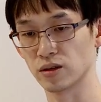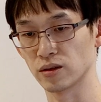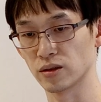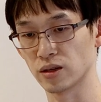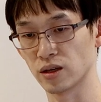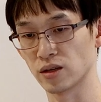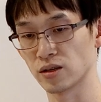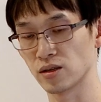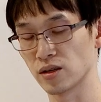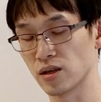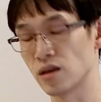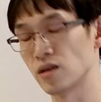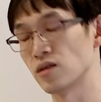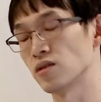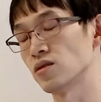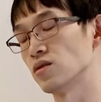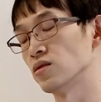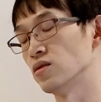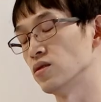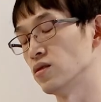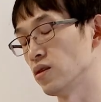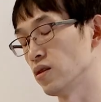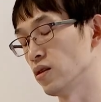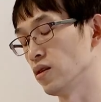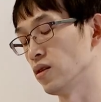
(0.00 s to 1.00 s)
you guys
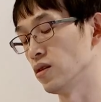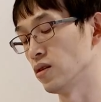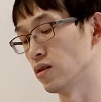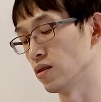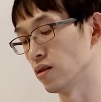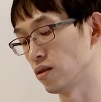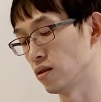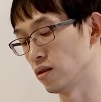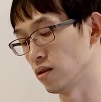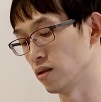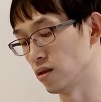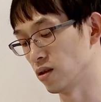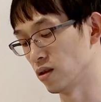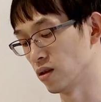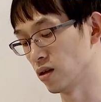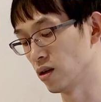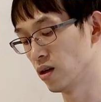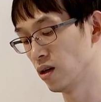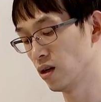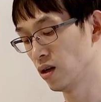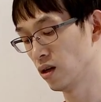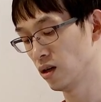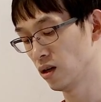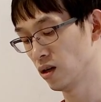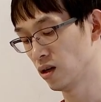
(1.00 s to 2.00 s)
answered in the
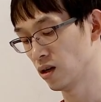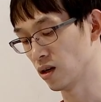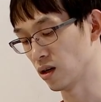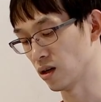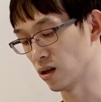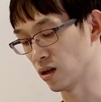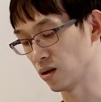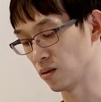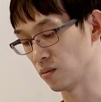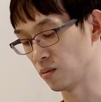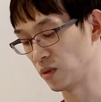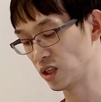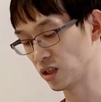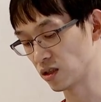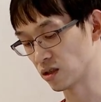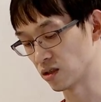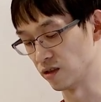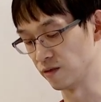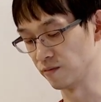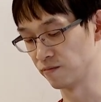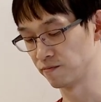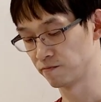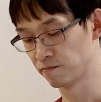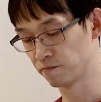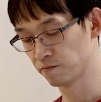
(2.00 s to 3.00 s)

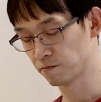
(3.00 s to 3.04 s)
midterm.